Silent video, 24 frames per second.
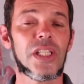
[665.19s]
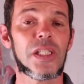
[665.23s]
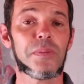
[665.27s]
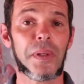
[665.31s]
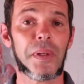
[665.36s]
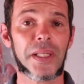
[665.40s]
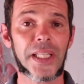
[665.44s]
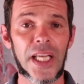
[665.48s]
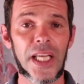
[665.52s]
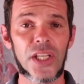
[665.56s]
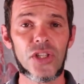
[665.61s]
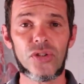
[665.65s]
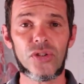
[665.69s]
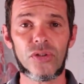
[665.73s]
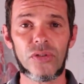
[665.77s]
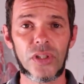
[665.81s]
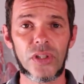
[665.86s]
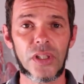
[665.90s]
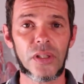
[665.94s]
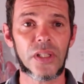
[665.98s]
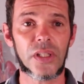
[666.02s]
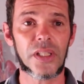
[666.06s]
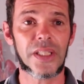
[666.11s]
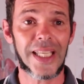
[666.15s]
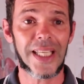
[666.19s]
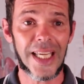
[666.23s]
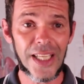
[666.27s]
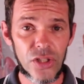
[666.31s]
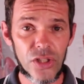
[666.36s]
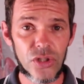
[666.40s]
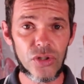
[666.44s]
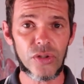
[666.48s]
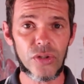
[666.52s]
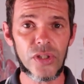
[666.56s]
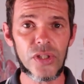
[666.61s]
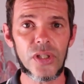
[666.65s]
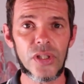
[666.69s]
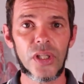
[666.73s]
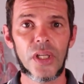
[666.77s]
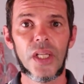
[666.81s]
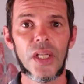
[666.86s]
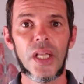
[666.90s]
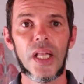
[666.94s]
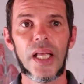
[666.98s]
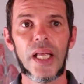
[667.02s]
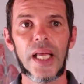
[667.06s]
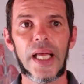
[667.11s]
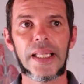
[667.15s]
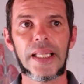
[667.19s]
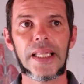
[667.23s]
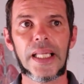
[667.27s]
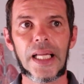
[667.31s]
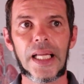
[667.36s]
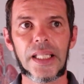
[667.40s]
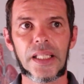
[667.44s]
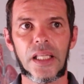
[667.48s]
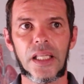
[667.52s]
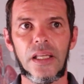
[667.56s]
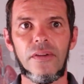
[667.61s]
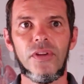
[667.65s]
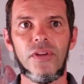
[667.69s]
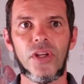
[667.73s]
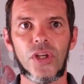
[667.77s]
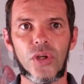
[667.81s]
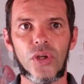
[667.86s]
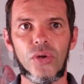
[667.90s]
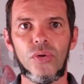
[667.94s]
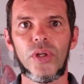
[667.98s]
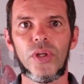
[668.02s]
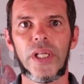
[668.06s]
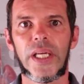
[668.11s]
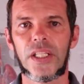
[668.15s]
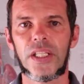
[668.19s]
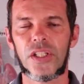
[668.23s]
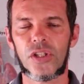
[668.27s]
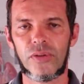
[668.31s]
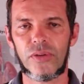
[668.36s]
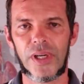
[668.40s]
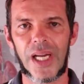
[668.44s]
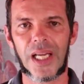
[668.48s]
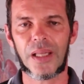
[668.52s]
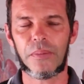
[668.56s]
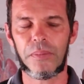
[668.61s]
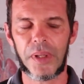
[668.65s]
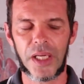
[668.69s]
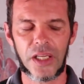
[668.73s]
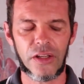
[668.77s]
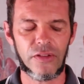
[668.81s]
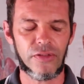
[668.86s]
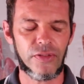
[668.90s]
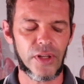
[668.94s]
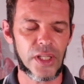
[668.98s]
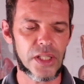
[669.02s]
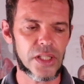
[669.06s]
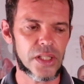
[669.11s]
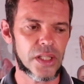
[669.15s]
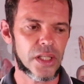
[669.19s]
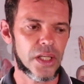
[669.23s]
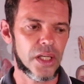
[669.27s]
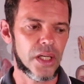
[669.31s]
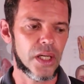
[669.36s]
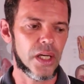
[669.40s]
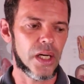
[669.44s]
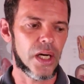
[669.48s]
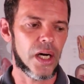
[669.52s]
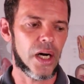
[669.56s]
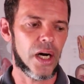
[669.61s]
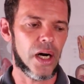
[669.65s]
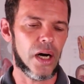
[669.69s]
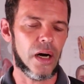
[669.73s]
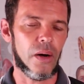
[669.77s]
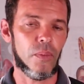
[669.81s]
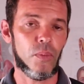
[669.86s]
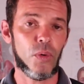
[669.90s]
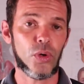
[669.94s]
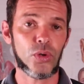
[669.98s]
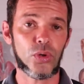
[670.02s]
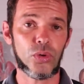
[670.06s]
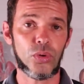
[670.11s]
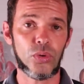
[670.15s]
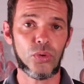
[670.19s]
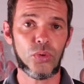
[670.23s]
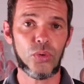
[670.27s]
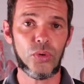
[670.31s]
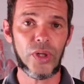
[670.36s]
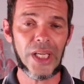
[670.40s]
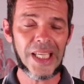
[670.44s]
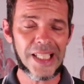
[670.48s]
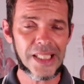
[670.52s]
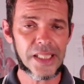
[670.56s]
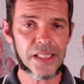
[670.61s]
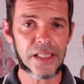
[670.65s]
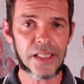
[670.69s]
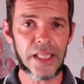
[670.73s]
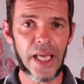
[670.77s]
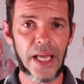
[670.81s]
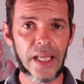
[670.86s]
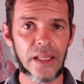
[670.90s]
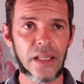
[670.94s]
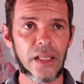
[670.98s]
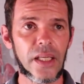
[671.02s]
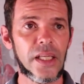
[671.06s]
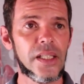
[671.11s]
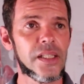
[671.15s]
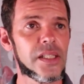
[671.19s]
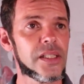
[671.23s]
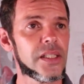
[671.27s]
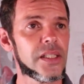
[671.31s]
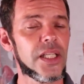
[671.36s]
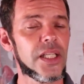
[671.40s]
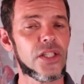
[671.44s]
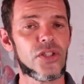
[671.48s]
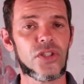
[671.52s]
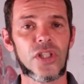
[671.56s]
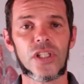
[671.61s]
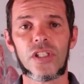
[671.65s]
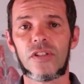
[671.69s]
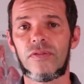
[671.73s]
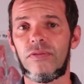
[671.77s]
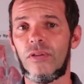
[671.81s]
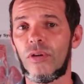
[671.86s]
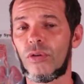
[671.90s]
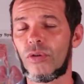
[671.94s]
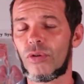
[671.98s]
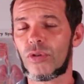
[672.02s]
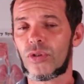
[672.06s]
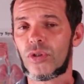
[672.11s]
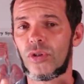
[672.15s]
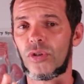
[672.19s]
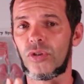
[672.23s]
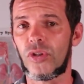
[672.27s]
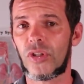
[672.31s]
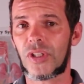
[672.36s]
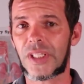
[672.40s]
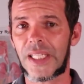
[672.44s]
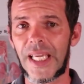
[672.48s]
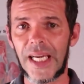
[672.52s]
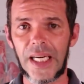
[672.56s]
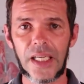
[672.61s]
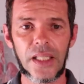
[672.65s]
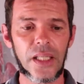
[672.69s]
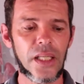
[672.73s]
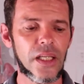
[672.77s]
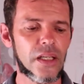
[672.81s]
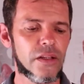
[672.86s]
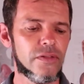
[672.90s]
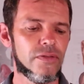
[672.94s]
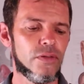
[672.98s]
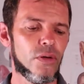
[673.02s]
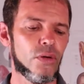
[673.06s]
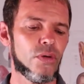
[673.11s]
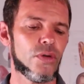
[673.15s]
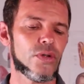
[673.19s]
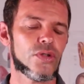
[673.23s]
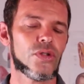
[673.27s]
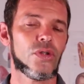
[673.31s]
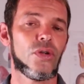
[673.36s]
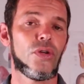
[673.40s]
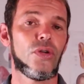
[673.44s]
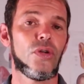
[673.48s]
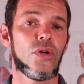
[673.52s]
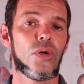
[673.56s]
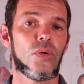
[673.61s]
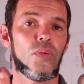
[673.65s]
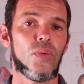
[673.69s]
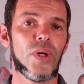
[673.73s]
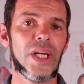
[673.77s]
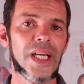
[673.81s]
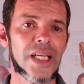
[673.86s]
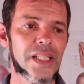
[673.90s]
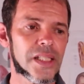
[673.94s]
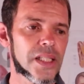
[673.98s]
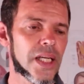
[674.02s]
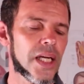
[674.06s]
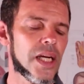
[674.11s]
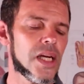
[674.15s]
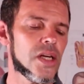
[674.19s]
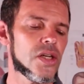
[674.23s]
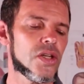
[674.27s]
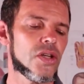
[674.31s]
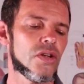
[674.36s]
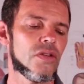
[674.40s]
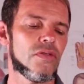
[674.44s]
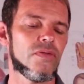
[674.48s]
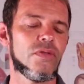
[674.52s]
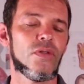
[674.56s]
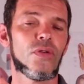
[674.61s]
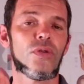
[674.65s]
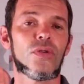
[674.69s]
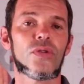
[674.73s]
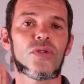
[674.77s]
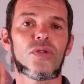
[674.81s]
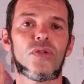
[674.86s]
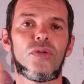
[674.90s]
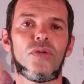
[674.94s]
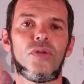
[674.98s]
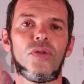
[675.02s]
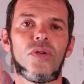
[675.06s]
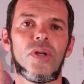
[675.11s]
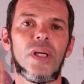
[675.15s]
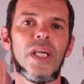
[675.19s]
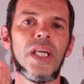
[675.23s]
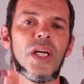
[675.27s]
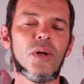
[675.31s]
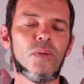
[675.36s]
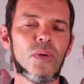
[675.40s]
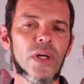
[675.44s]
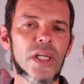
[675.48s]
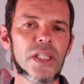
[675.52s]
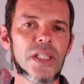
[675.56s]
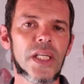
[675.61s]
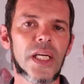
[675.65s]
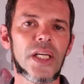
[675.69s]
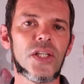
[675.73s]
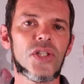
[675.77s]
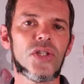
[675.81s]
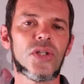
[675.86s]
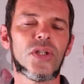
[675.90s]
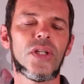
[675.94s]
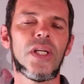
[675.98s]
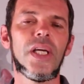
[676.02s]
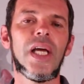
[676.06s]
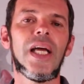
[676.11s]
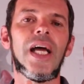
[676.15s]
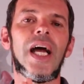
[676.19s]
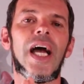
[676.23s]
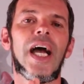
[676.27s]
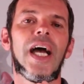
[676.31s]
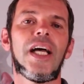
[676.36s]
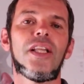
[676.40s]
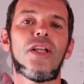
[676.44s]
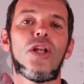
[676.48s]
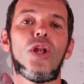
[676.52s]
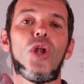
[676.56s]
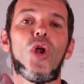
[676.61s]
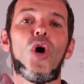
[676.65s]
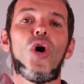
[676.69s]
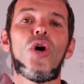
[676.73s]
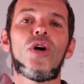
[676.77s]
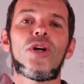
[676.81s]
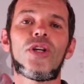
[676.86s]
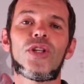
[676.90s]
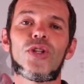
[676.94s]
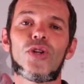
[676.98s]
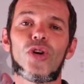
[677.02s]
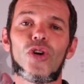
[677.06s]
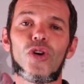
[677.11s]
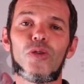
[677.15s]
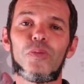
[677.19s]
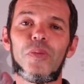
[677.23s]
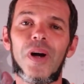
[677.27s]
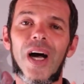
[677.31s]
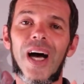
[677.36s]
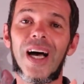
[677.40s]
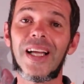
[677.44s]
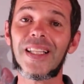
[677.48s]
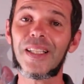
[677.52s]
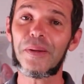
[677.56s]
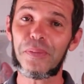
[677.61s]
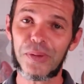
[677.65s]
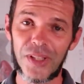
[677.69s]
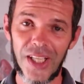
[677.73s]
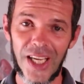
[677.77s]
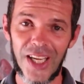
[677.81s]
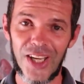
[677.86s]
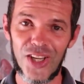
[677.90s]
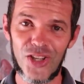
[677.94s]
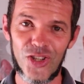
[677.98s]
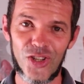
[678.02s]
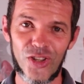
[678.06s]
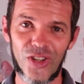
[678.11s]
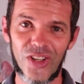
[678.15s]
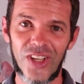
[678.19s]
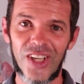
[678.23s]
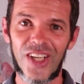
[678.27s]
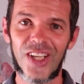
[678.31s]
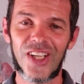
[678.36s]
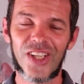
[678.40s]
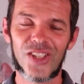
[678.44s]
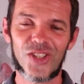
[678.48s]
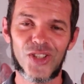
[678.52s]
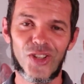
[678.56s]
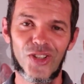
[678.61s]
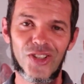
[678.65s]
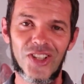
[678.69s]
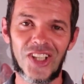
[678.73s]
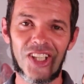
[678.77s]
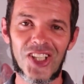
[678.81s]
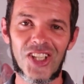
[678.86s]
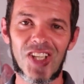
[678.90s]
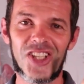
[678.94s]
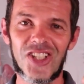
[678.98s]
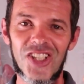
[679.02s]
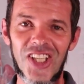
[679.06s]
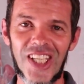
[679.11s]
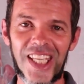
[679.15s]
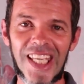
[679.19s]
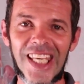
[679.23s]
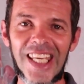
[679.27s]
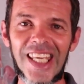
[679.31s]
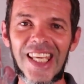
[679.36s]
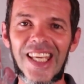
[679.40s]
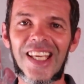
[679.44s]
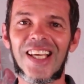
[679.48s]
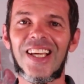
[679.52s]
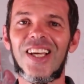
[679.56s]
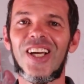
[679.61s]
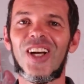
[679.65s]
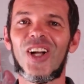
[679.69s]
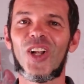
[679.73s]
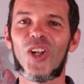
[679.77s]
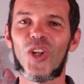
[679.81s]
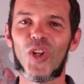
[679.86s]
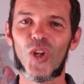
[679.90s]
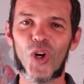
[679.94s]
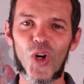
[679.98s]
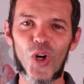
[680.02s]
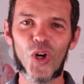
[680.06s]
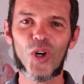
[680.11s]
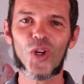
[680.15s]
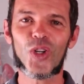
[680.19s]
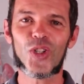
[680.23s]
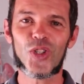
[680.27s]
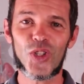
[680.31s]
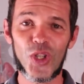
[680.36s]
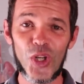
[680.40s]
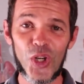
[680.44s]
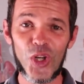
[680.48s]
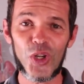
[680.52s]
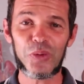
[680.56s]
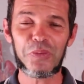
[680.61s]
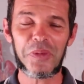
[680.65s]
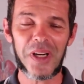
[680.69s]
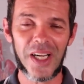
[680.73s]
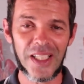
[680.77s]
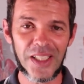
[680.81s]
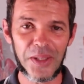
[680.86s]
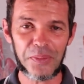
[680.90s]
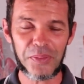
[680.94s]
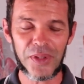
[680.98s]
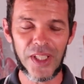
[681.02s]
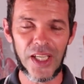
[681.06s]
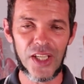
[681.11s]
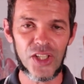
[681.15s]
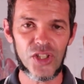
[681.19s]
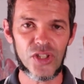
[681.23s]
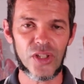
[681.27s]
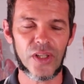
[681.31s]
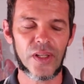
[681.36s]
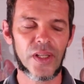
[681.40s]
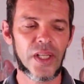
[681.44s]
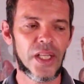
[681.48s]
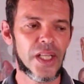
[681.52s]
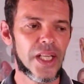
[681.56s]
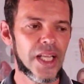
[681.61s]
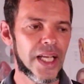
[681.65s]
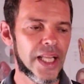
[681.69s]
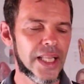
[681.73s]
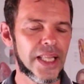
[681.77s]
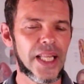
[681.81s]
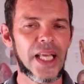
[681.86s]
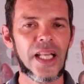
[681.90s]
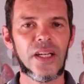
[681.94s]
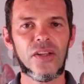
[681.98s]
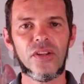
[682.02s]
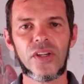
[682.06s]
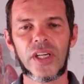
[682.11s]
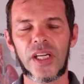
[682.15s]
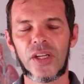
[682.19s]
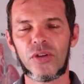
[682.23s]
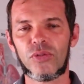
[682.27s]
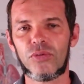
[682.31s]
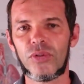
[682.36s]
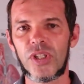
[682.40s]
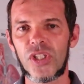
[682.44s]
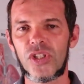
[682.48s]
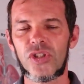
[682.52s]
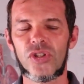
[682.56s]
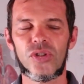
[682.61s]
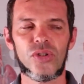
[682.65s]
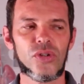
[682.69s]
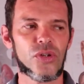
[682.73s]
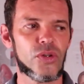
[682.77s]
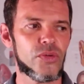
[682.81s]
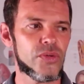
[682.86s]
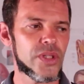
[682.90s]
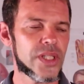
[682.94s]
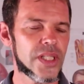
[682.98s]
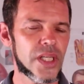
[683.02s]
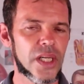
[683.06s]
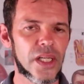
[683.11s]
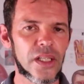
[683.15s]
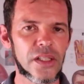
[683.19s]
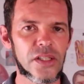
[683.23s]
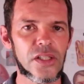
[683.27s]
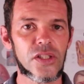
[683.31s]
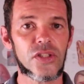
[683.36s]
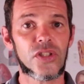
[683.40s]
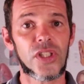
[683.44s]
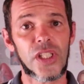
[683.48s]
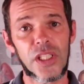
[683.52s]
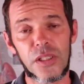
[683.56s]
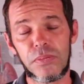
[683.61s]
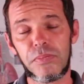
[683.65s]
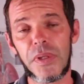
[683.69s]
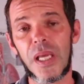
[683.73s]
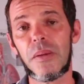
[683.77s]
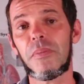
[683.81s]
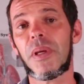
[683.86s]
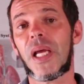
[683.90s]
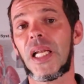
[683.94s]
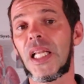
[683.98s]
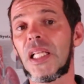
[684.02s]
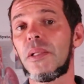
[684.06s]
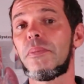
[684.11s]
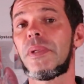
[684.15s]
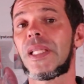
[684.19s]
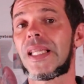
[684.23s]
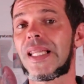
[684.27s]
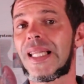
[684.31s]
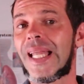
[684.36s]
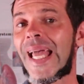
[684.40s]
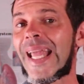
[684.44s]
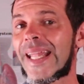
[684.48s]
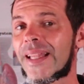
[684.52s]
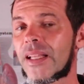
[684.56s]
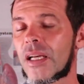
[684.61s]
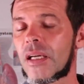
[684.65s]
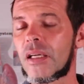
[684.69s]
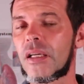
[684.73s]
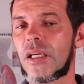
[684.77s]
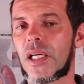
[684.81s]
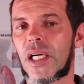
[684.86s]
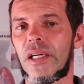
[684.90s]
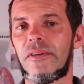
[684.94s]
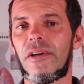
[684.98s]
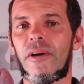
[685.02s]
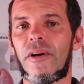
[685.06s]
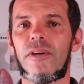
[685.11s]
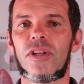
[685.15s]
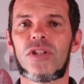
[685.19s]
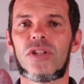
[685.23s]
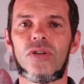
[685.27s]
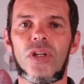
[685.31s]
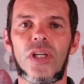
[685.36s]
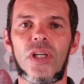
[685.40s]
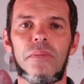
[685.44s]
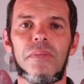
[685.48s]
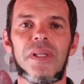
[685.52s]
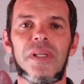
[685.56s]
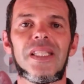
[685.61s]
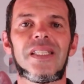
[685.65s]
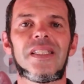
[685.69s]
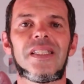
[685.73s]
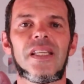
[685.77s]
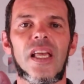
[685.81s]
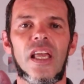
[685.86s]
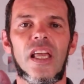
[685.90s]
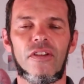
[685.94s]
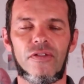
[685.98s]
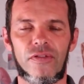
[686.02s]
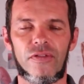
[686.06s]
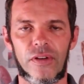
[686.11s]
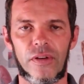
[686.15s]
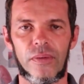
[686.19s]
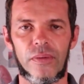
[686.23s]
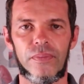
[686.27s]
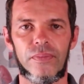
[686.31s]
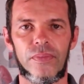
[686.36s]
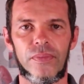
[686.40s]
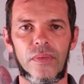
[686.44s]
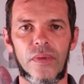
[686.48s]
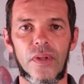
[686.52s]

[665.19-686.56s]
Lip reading: It's potential dangerous and not giving you like direct benefits. What to do instead, just focus on your technique, focus on your relaxation, focus on your equalization and long-term adaptation. So this is a key, long-term adaptation. And then you can reach your results just maybe a little bit later, however it's gonna be safer.